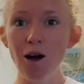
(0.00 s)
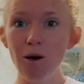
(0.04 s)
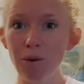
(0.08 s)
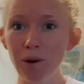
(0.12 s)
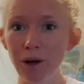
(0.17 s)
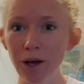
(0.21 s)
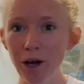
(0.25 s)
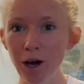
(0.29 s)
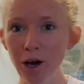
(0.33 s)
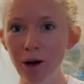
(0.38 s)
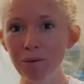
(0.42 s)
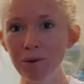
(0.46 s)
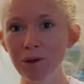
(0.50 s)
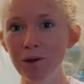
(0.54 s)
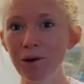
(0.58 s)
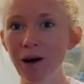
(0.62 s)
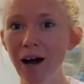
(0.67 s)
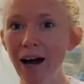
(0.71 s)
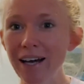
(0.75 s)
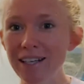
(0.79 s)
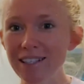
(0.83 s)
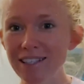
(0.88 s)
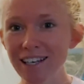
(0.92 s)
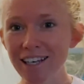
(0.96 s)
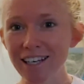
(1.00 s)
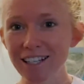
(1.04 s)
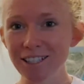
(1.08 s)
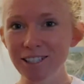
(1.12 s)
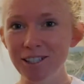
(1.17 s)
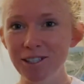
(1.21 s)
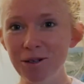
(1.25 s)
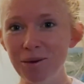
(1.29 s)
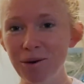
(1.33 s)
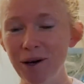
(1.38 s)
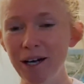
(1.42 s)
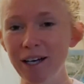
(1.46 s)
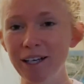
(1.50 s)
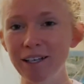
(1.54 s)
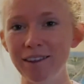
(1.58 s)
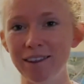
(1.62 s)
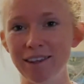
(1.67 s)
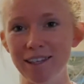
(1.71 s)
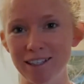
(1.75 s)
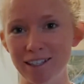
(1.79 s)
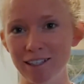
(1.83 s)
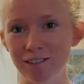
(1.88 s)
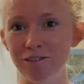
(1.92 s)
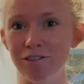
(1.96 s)
Well, I hope you guys enjoyed
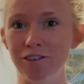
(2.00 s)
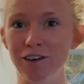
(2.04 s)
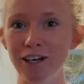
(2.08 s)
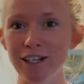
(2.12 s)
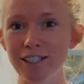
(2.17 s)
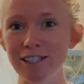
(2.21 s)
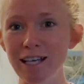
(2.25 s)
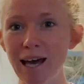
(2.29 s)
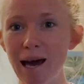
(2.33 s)
this first